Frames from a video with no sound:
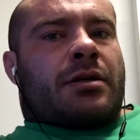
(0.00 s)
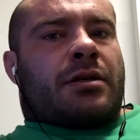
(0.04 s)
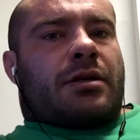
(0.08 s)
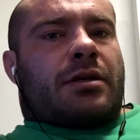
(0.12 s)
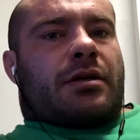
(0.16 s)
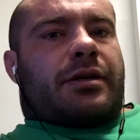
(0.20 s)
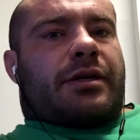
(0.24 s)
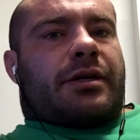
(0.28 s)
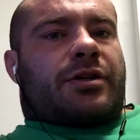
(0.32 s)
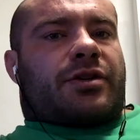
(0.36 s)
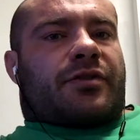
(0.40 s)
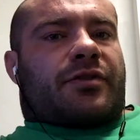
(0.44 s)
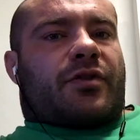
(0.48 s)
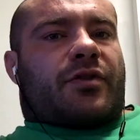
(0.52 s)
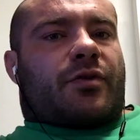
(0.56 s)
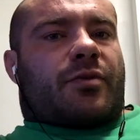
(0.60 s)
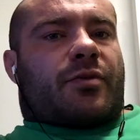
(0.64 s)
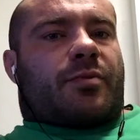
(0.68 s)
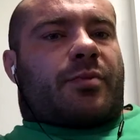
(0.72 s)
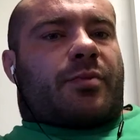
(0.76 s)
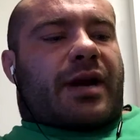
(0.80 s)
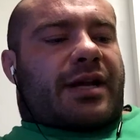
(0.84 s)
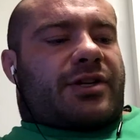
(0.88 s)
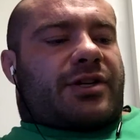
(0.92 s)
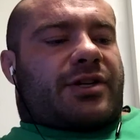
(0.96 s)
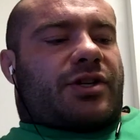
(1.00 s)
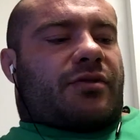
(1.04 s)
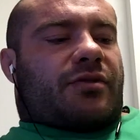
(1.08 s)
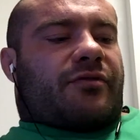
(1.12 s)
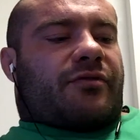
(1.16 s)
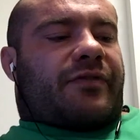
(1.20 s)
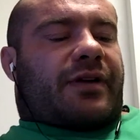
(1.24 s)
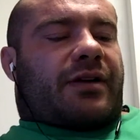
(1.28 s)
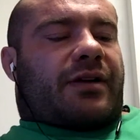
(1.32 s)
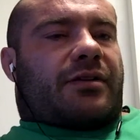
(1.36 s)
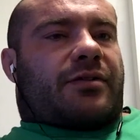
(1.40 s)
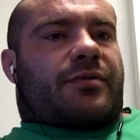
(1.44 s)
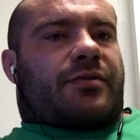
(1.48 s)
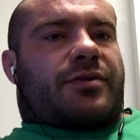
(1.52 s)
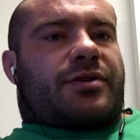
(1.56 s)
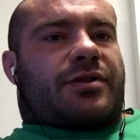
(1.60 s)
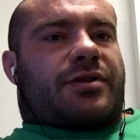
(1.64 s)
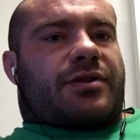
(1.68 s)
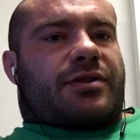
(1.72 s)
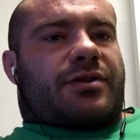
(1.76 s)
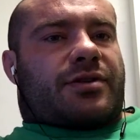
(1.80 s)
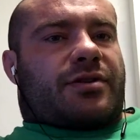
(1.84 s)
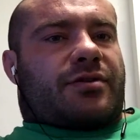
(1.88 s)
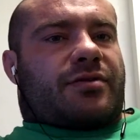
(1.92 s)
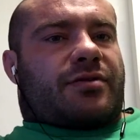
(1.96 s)
interview with Brad Schoenfeld, which
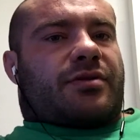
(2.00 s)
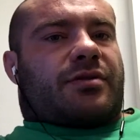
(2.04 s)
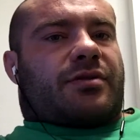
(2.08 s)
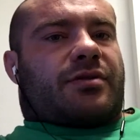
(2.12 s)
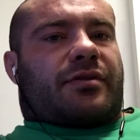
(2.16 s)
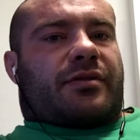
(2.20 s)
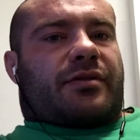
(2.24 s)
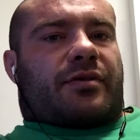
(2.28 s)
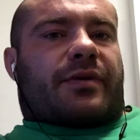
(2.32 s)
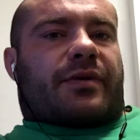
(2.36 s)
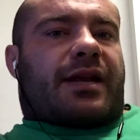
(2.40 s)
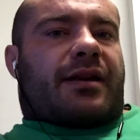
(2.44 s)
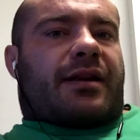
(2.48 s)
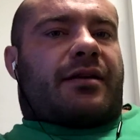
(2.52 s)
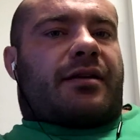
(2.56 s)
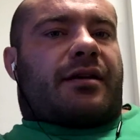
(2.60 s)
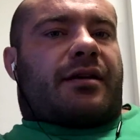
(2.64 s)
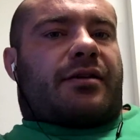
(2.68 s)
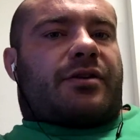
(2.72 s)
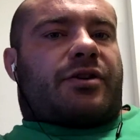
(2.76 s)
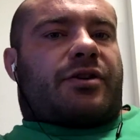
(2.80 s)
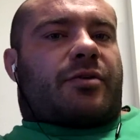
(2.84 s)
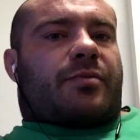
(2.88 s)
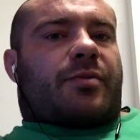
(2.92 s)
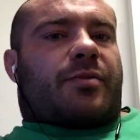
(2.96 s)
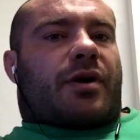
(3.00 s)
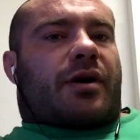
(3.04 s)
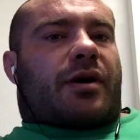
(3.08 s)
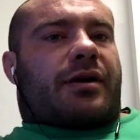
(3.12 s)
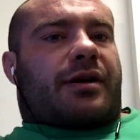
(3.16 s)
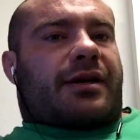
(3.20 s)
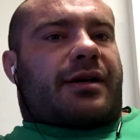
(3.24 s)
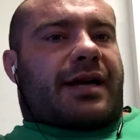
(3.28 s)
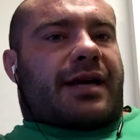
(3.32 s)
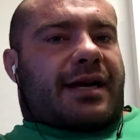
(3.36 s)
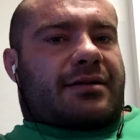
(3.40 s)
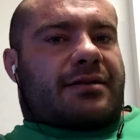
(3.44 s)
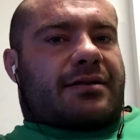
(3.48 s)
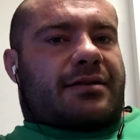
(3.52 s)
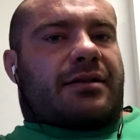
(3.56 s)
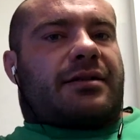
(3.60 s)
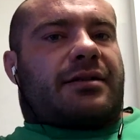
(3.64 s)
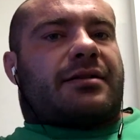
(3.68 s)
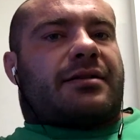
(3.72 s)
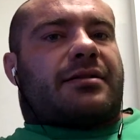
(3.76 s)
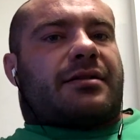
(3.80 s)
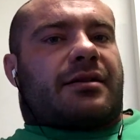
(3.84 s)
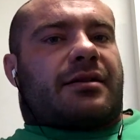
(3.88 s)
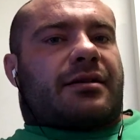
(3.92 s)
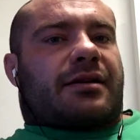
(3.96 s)
is usually great on your part and
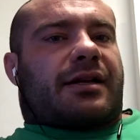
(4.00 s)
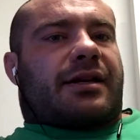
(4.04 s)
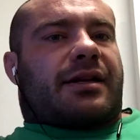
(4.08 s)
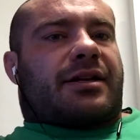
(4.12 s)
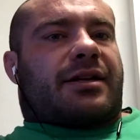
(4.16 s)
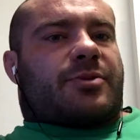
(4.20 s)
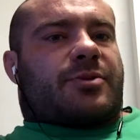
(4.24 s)
excellent on his